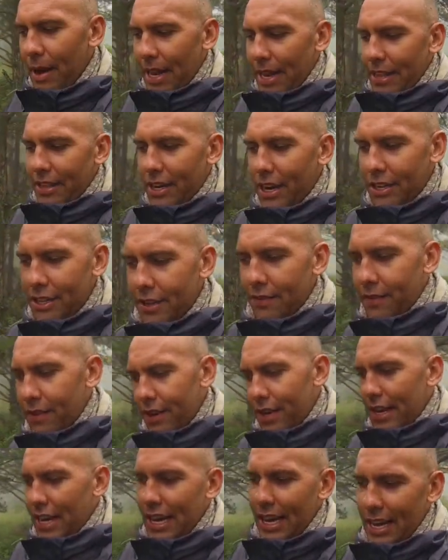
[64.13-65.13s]
but there's lots of
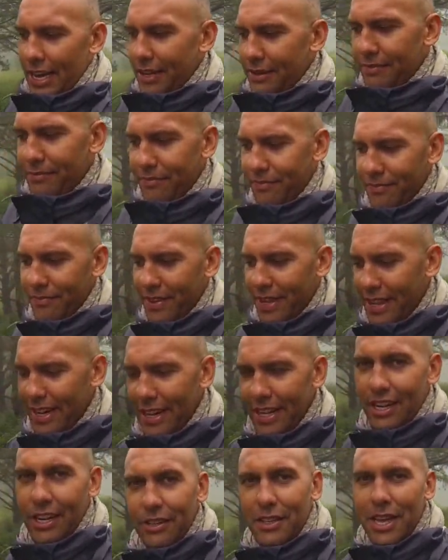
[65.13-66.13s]
little, uh,
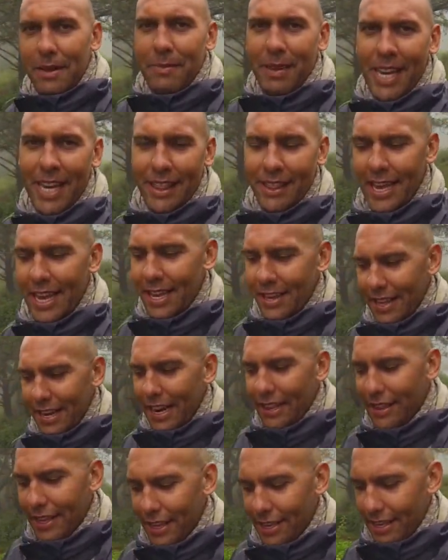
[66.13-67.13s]
little gimmicky things that
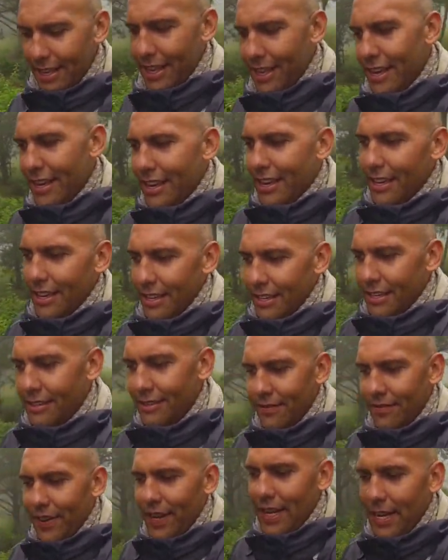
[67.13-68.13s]
I think
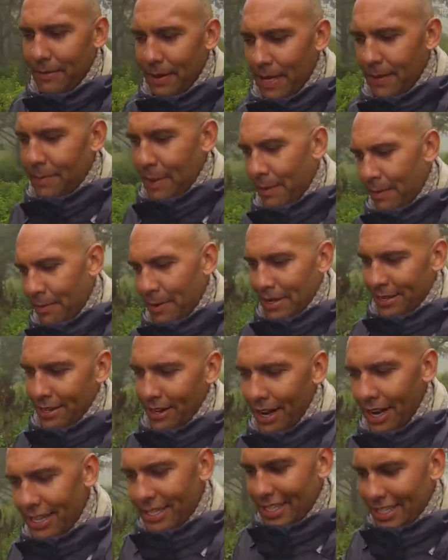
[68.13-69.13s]
Vietnamese people must
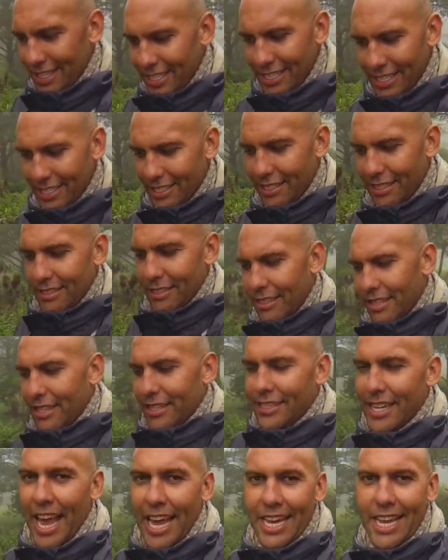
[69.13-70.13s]
like, like just
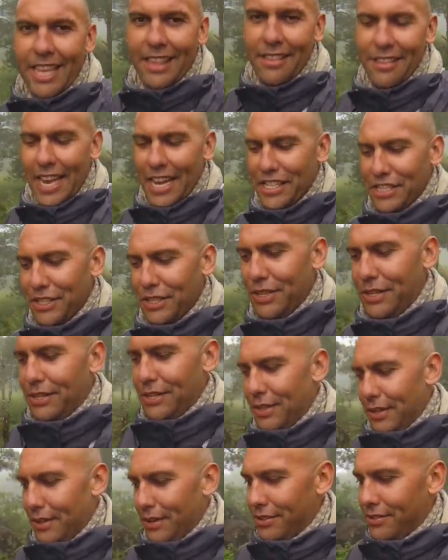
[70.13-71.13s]
tacky statues
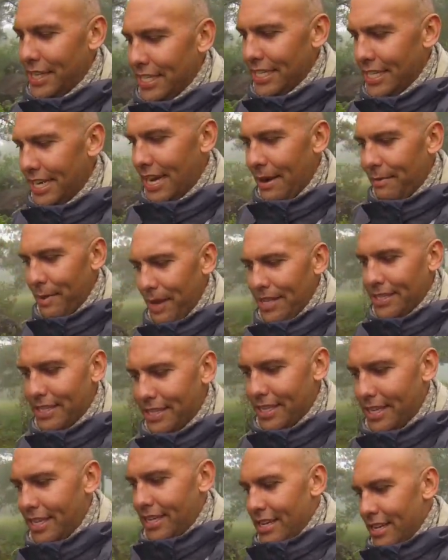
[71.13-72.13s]
or dressing up as
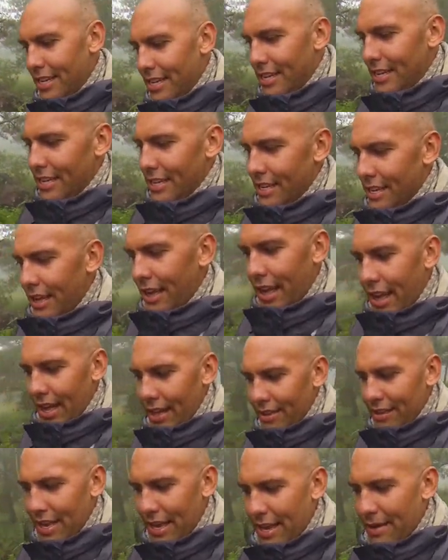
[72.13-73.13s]

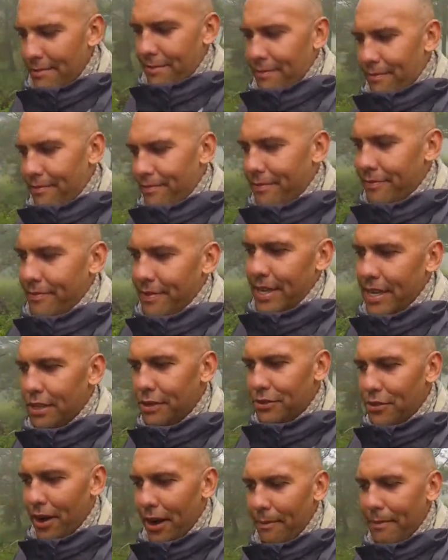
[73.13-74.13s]
as um, hill
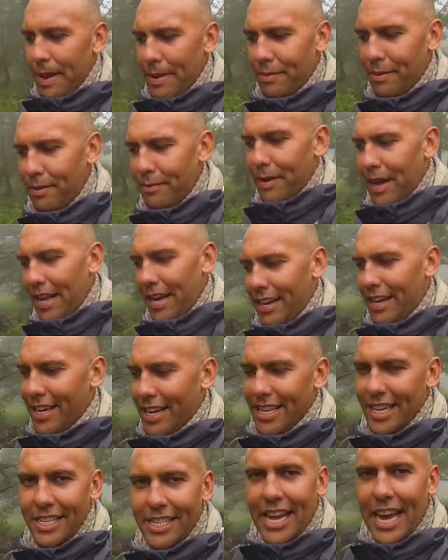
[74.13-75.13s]
tribe people, but like
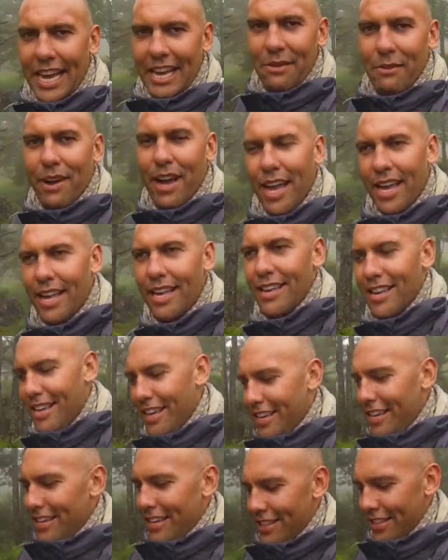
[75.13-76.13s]
in a tacky way.
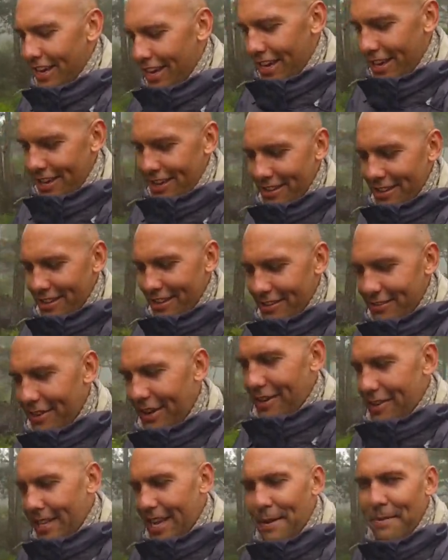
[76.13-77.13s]
So,
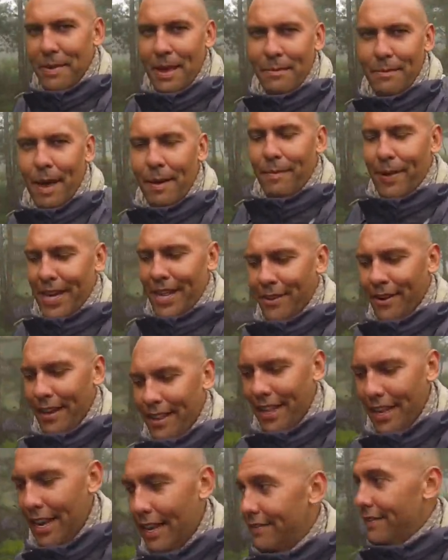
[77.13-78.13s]
well, it keeps them happy anyway.
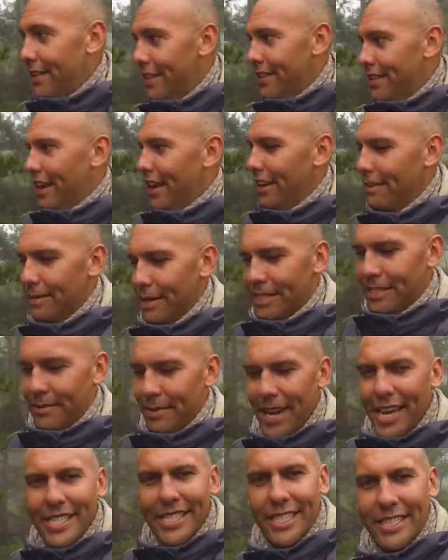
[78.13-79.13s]
They love it. So, but to
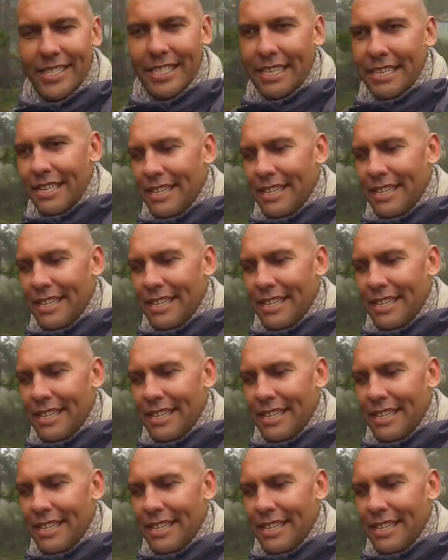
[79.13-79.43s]
me, it's just